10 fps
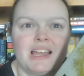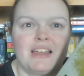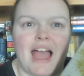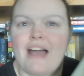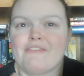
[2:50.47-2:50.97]

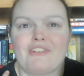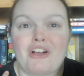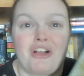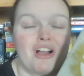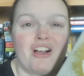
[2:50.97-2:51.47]
have
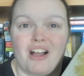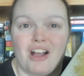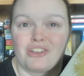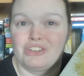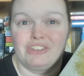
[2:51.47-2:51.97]

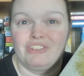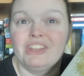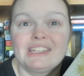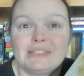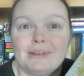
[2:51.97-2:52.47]
uh, good
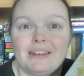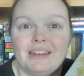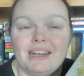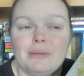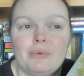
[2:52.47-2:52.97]
feelings about it
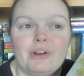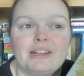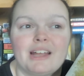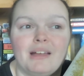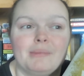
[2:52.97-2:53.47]
anymore.
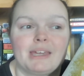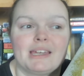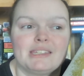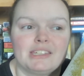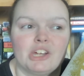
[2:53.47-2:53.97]
Not
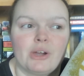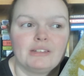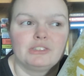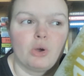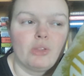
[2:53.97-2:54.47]
because, you know, I
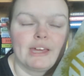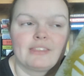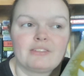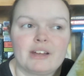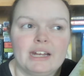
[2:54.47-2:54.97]
don't like
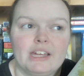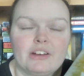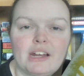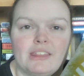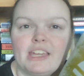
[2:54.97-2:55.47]
the writing or
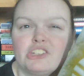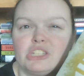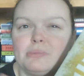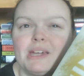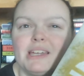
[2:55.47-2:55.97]
anything. It's
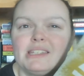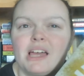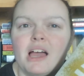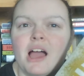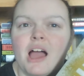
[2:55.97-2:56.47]
just because
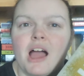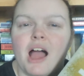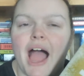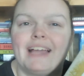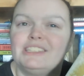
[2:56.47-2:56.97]

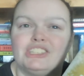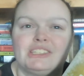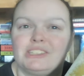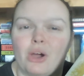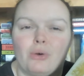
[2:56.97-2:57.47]
I
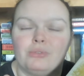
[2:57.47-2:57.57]
just don't